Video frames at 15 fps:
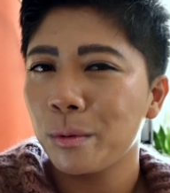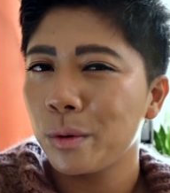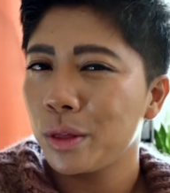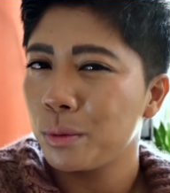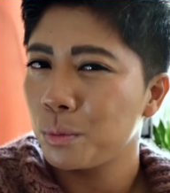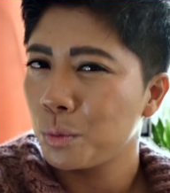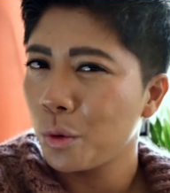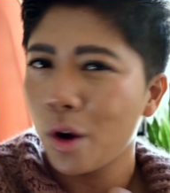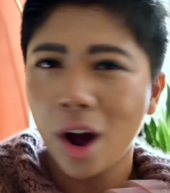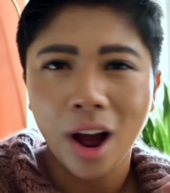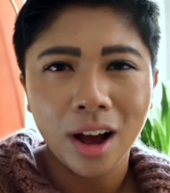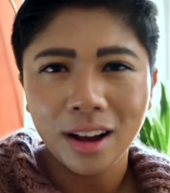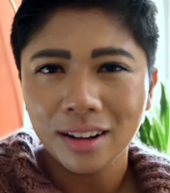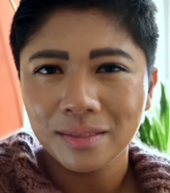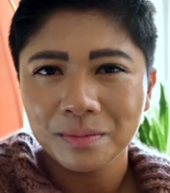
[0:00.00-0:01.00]
with
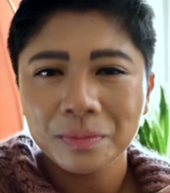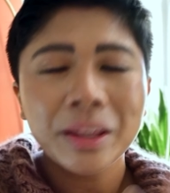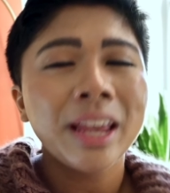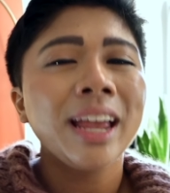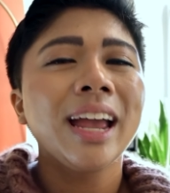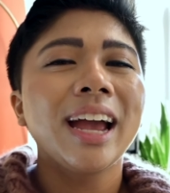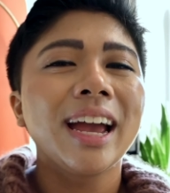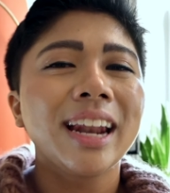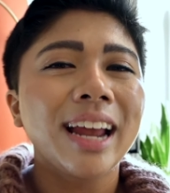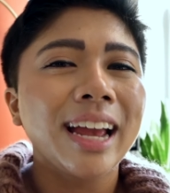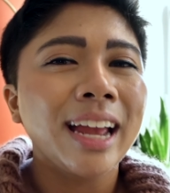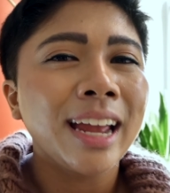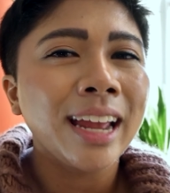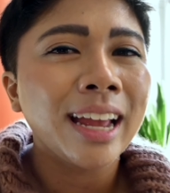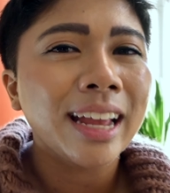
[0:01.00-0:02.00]
moi, and
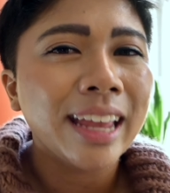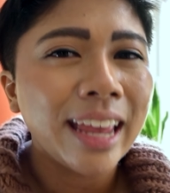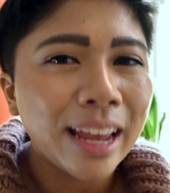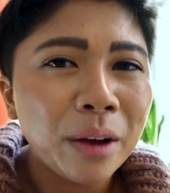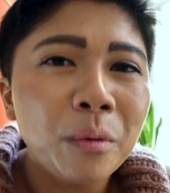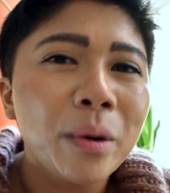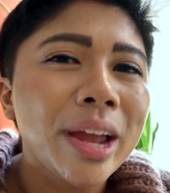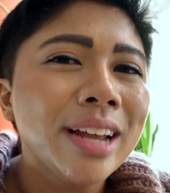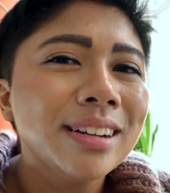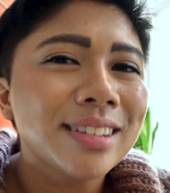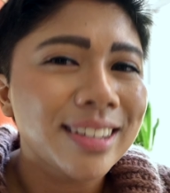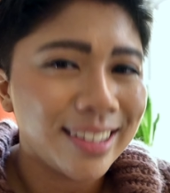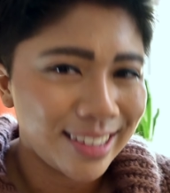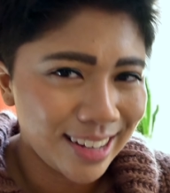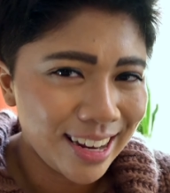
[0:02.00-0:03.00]
I can't wait
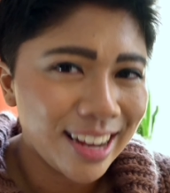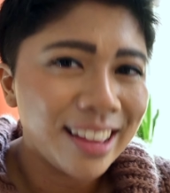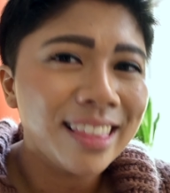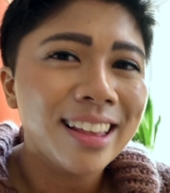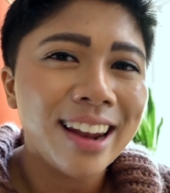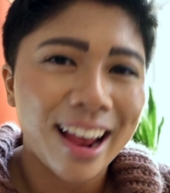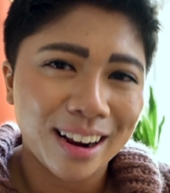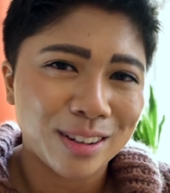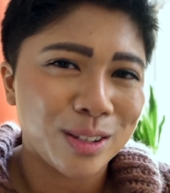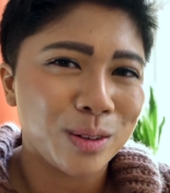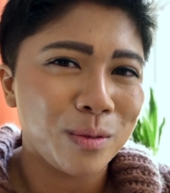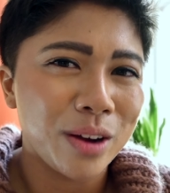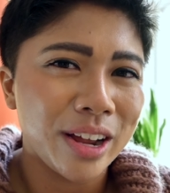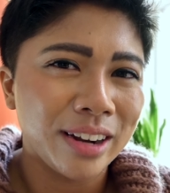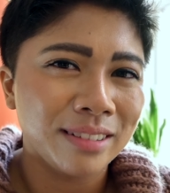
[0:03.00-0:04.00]
to see you in the next
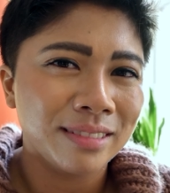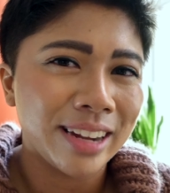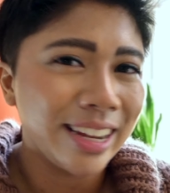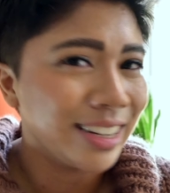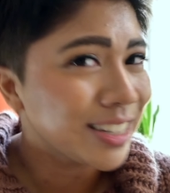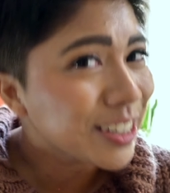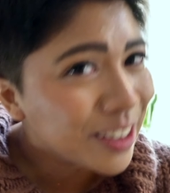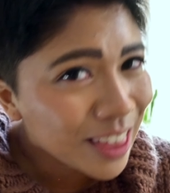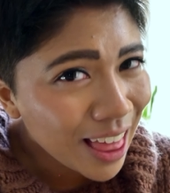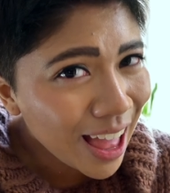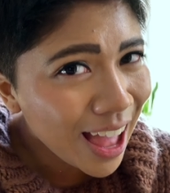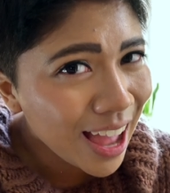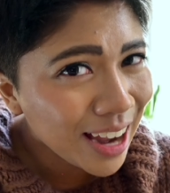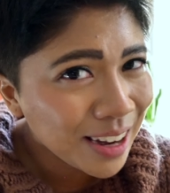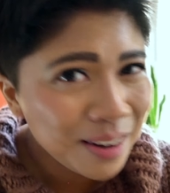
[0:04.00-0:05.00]
one. Until
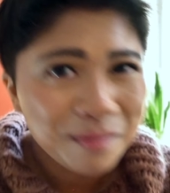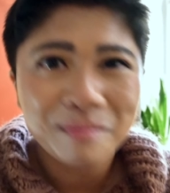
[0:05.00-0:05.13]
then,